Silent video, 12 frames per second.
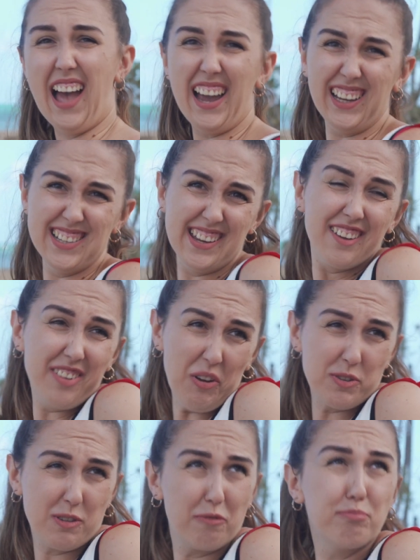I can take
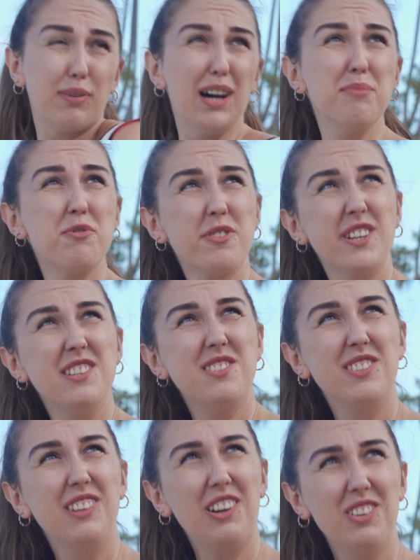photos of palm trees,
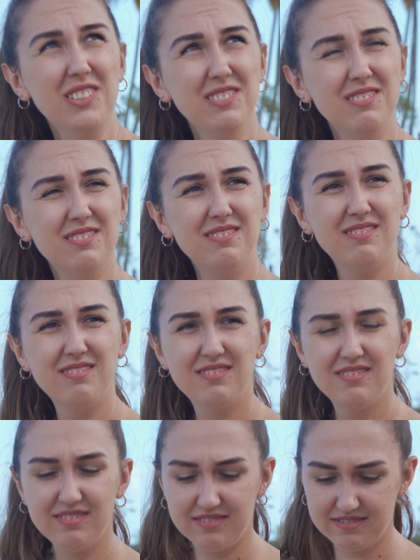you know.
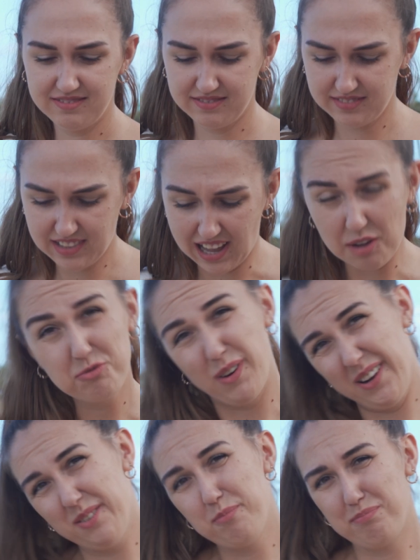I'd
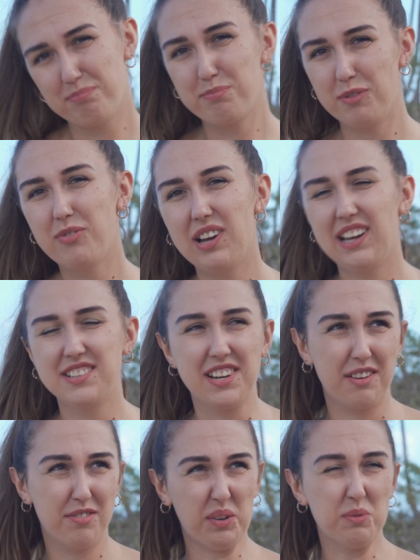rather prefer to
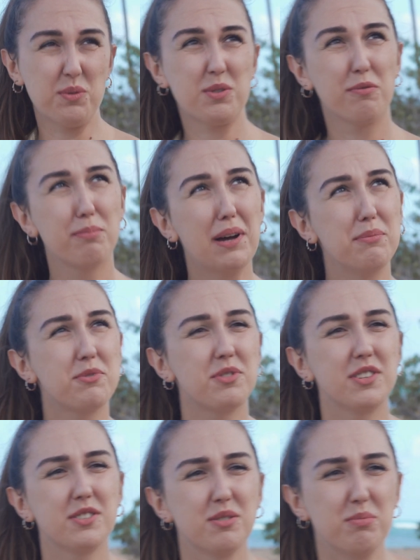take photos of palm
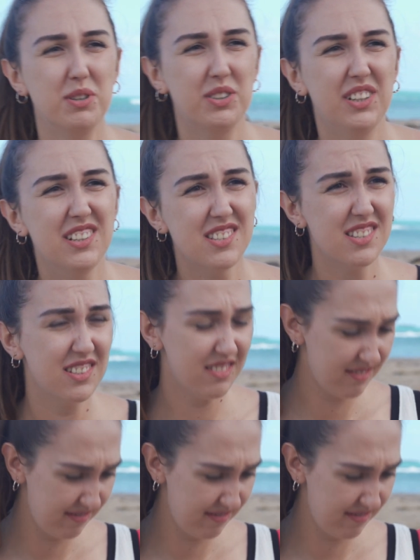trees, to be honest.